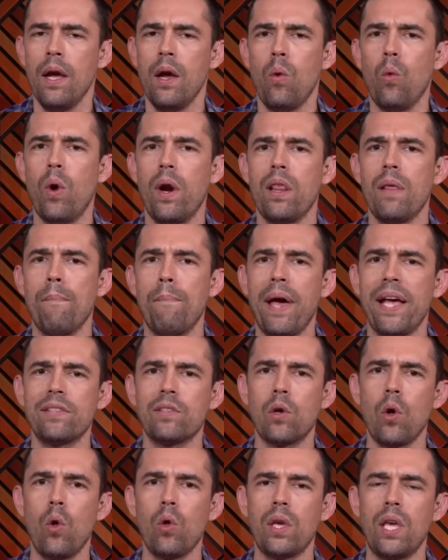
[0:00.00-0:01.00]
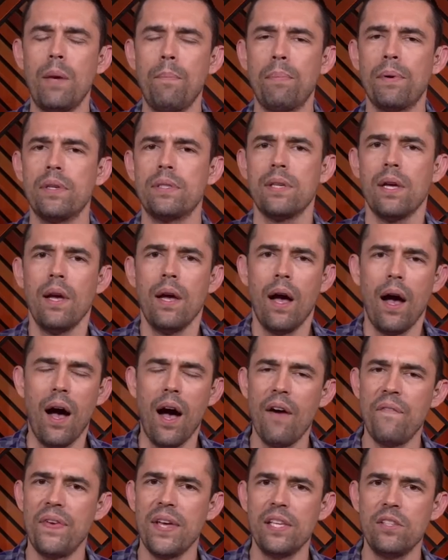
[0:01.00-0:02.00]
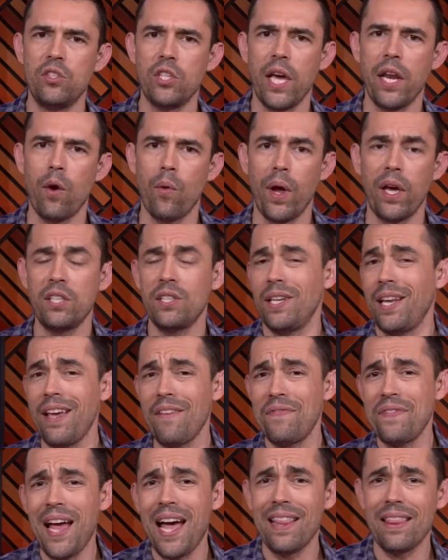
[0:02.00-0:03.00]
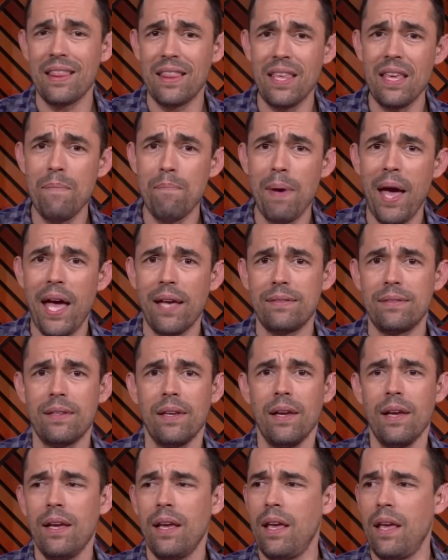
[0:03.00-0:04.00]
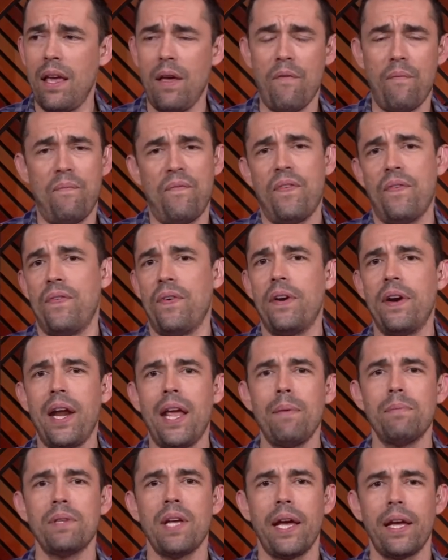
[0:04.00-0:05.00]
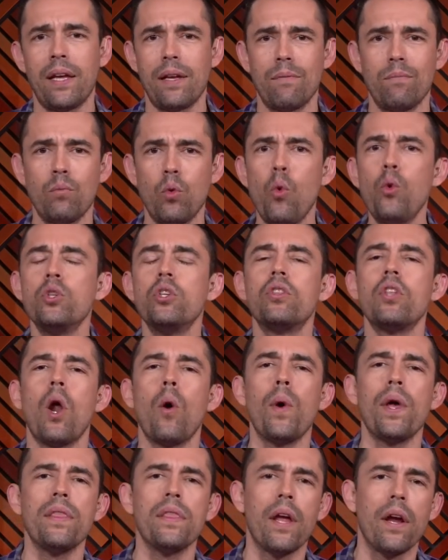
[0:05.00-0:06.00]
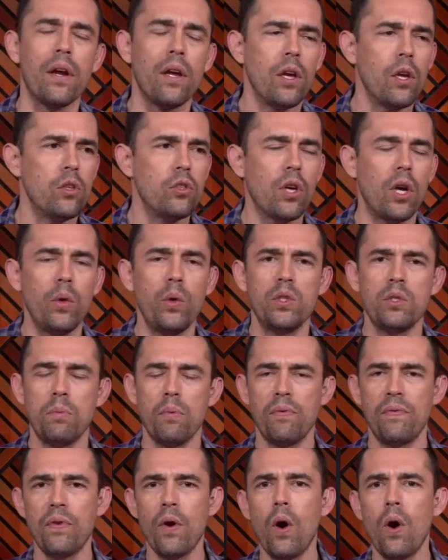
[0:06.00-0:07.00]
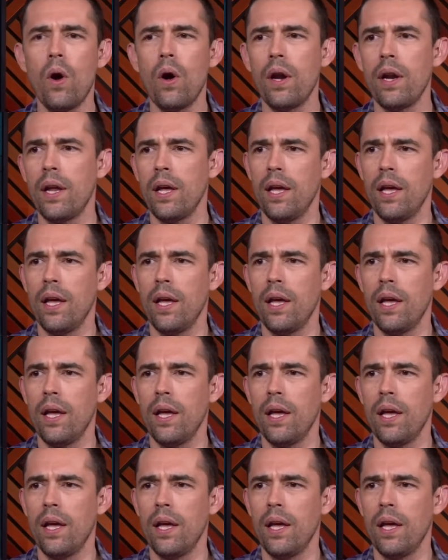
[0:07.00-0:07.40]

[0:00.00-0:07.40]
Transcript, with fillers: one of the best goalkeepers of his generation, if not the best. If, for, for names like, who would you throw in there? Gianluigi Buffon,